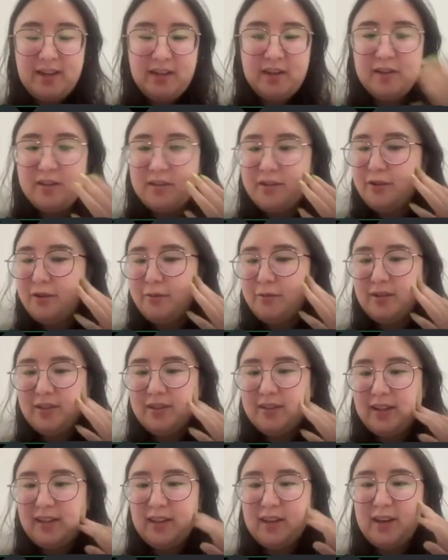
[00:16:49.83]
idea 2,
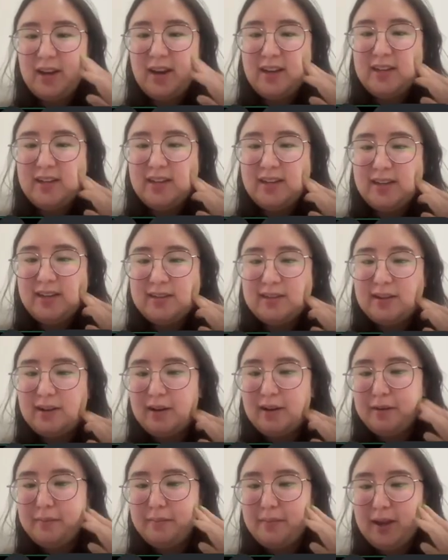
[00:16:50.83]
which is like the 90s
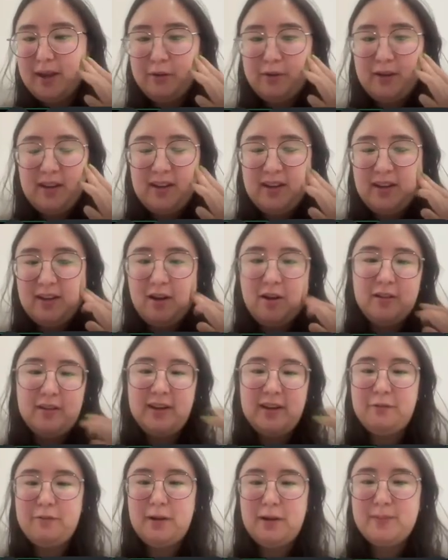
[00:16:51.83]
Hello Kitty
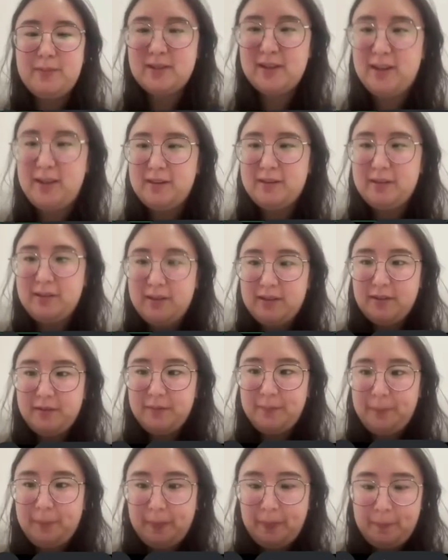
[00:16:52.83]
holiday website.
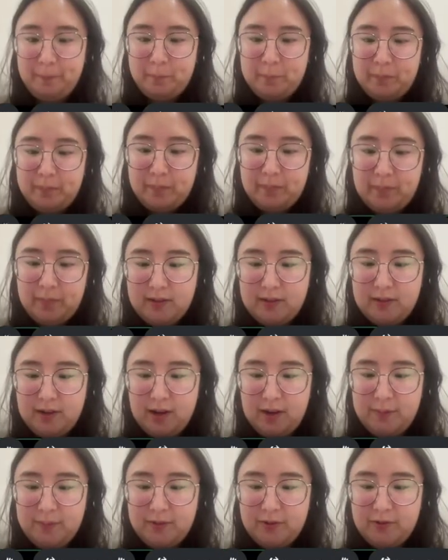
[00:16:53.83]

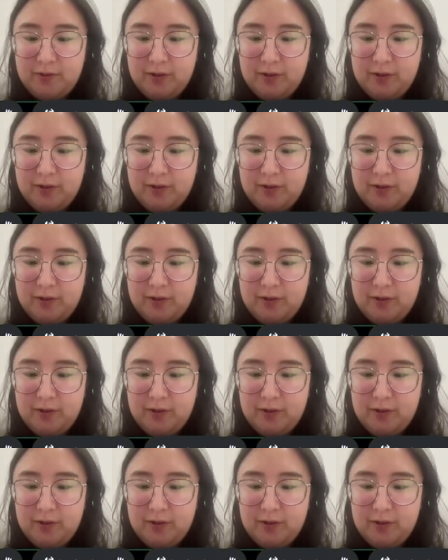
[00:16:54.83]
Stop